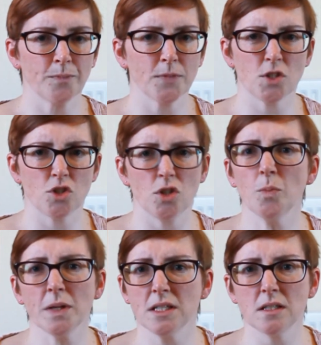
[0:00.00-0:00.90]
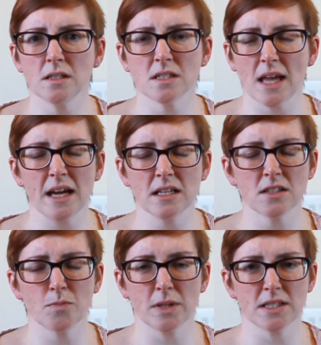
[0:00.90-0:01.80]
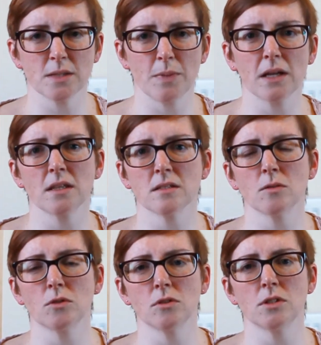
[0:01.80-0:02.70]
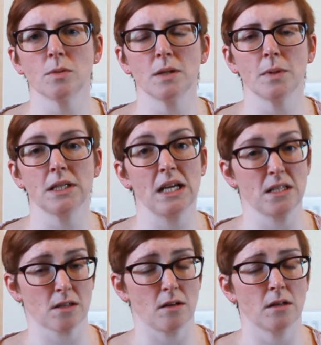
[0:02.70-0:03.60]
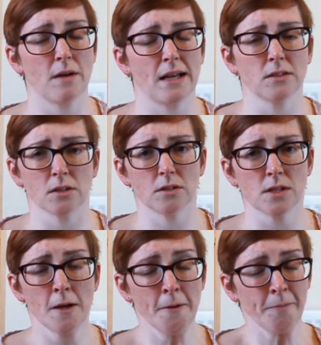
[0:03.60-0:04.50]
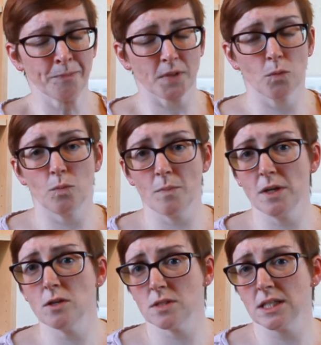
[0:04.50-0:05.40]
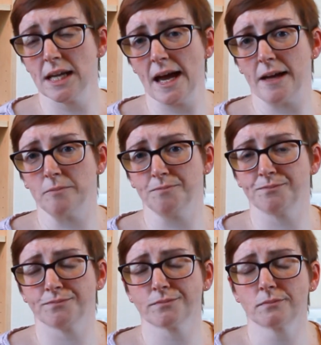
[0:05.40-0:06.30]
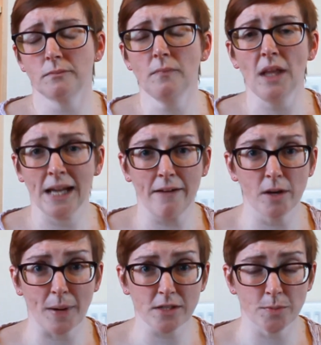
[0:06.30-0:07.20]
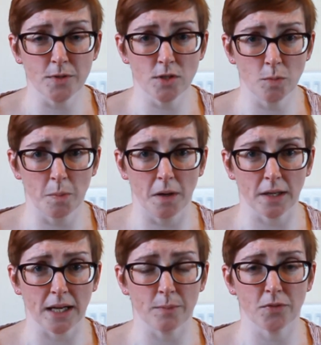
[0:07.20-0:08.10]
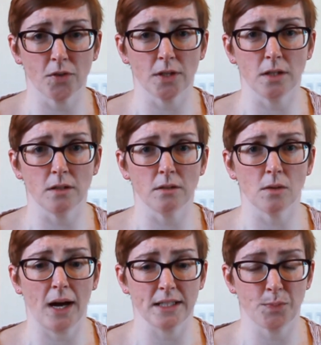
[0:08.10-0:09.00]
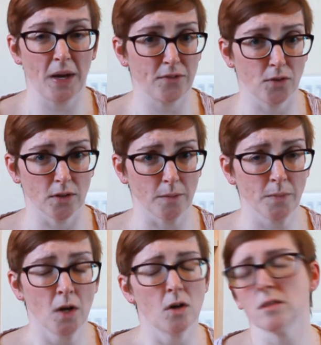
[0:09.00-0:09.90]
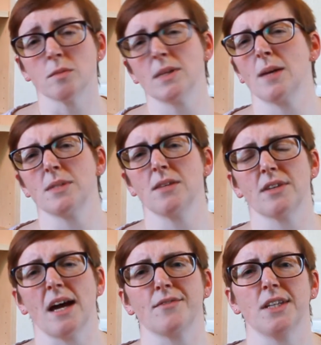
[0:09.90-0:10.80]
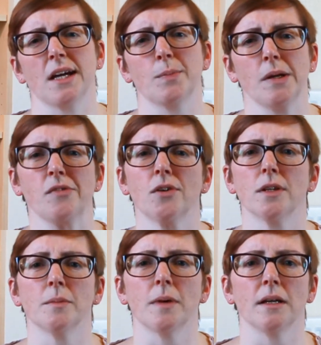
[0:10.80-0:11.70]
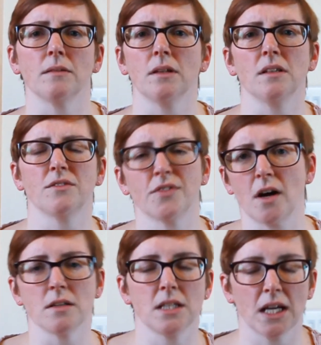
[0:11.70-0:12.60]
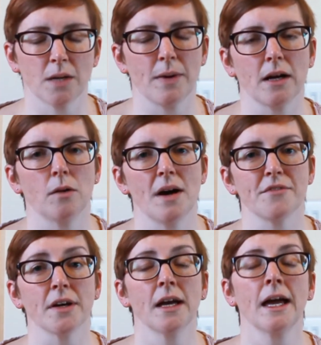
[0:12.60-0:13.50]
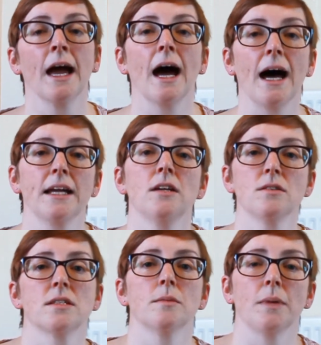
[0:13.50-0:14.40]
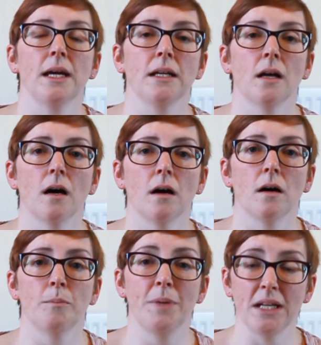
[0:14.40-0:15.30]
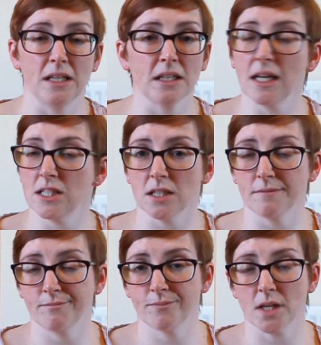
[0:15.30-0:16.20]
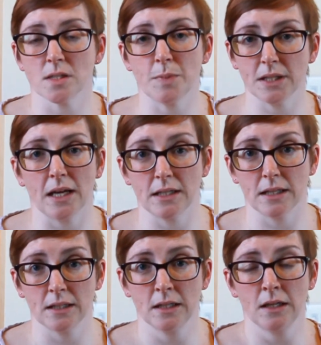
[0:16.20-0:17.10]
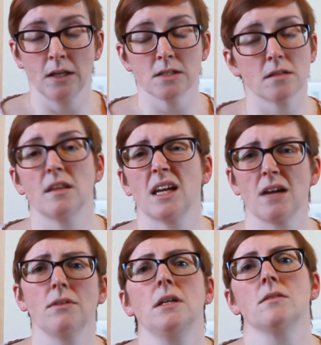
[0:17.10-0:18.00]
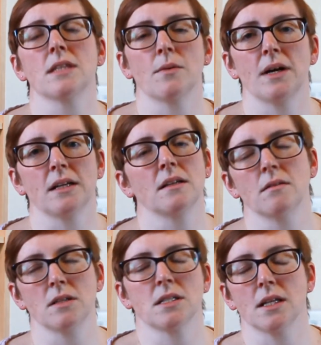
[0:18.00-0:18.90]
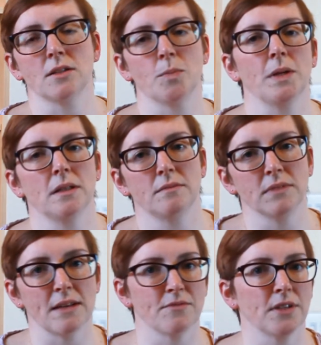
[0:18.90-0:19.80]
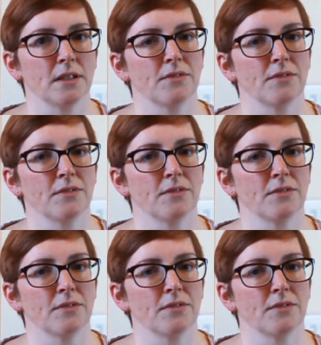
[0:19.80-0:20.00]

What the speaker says: stupid size of plastic bag that's no good to anybody. It's got no handles. When we used to get carrier bags from the supermarket before you had to pay for them, or sometimes even after you had to pay for them and you'd forgotten to take a bag or whatever, I use them in our bin in the kitchen as a bin liner. So they get reused that way, and I know they still end up in landfill